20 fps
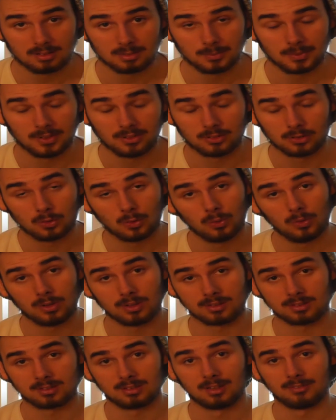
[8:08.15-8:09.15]
some of the
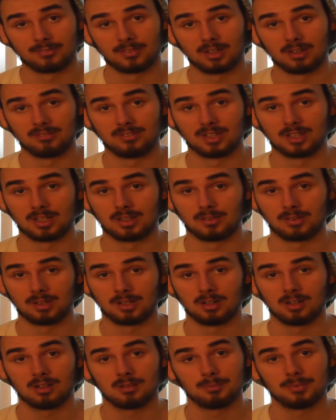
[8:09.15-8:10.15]
schooling stuff that I've done out
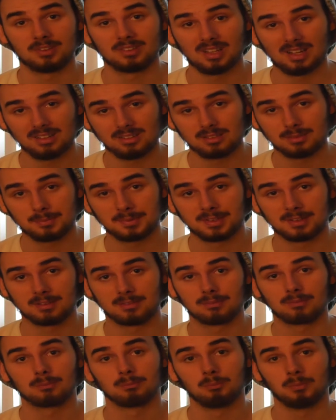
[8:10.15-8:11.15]
here, and besides some of the
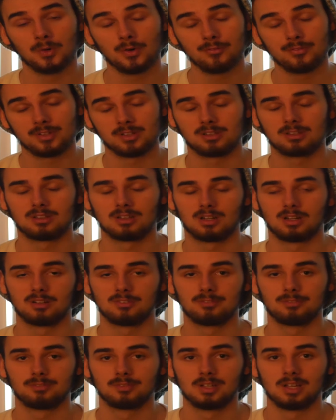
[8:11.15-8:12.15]
moving stuff,
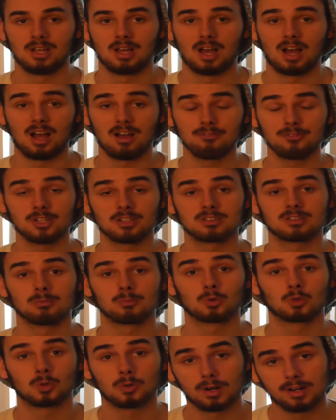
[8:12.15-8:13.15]
I've done some
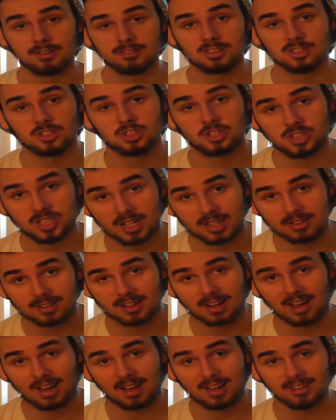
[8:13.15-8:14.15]
crazy shit,
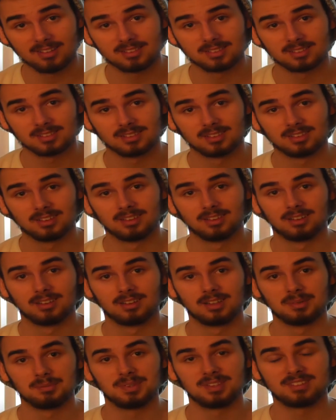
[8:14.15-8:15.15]
guys.
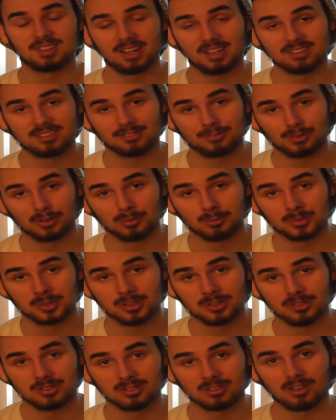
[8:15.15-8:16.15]
Besides the film
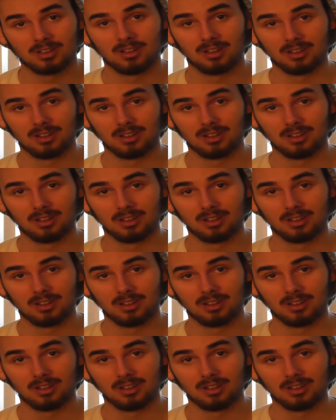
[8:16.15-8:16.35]
shoots,